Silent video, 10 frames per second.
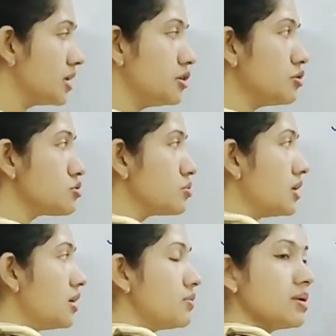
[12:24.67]
your
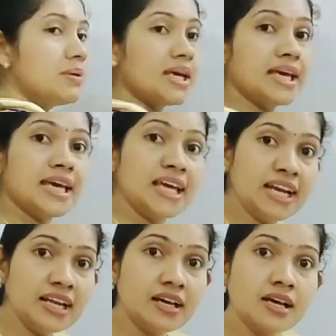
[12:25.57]
sugar will be in
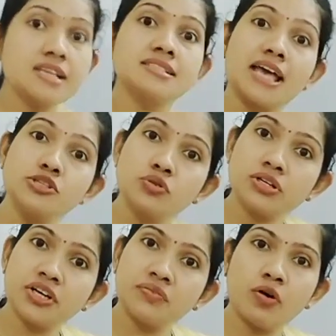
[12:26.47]

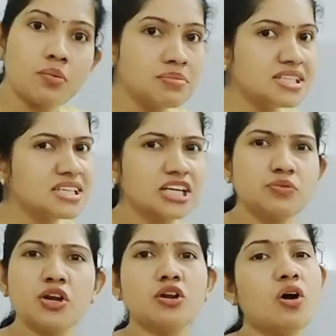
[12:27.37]
saturated form, means
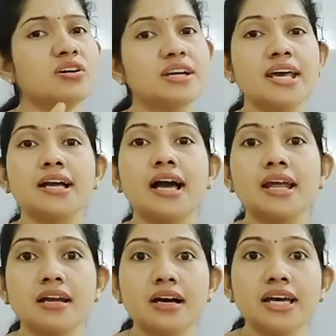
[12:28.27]
it will not take
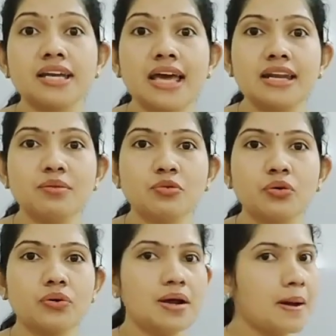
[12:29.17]
again anymore.